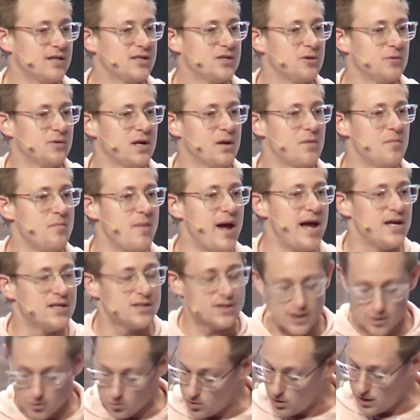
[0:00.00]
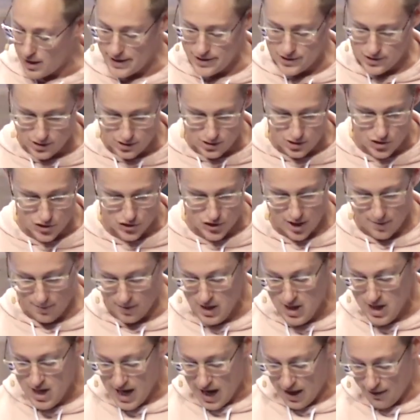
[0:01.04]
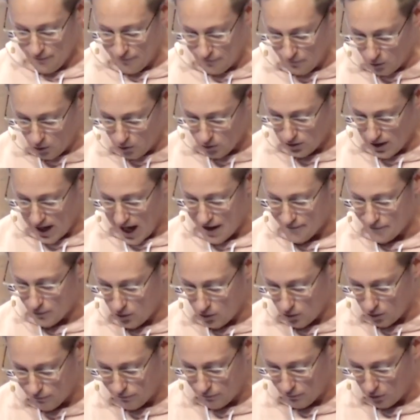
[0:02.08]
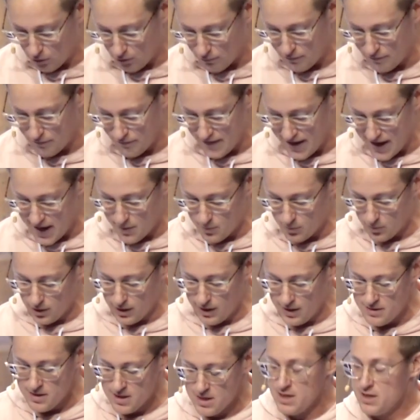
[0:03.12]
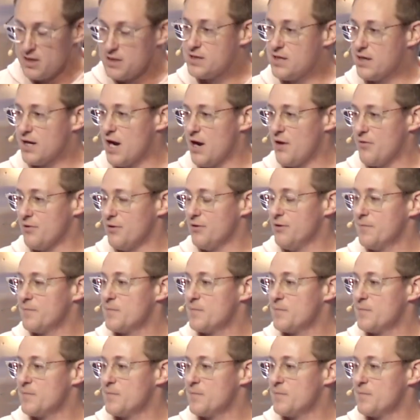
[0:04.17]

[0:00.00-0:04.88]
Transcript: to an amazing relationship, a full life, a full family together.